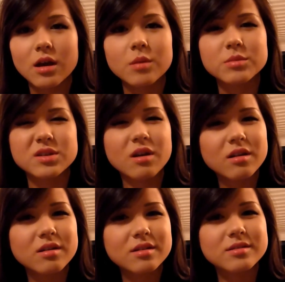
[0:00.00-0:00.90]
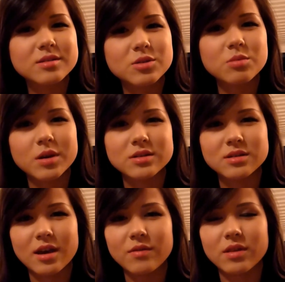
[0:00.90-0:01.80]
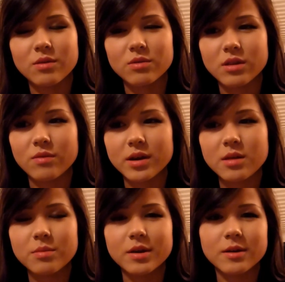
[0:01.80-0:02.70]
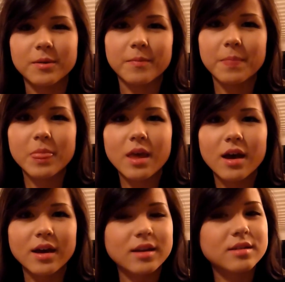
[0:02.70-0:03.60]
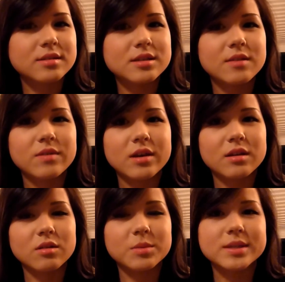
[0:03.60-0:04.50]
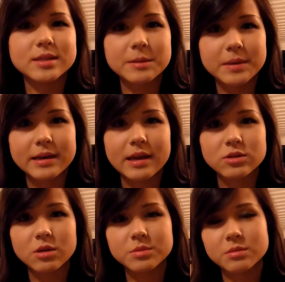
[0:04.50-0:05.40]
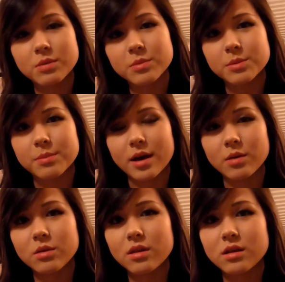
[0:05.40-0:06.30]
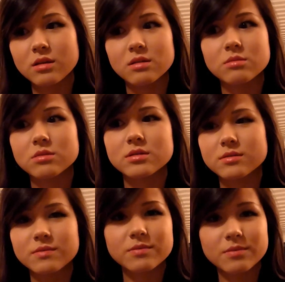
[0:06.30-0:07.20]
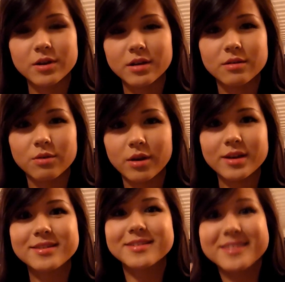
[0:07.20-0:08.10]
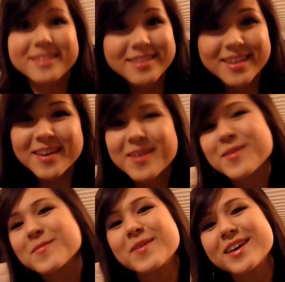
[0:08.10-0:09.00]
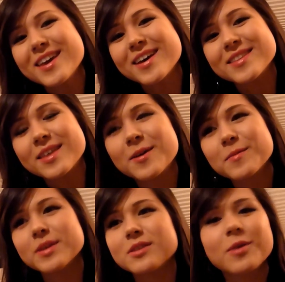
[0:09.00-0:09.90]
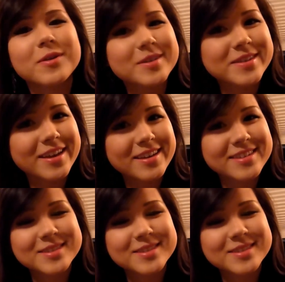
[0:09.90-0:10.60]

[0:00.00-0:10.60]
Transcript: Um, not too much to have it like really runny, but um, I added stevia and a little bit of cinnamon and I topped the pumpkin pie with it and it was freaking great. But yeah, um, that's all I wanted to say.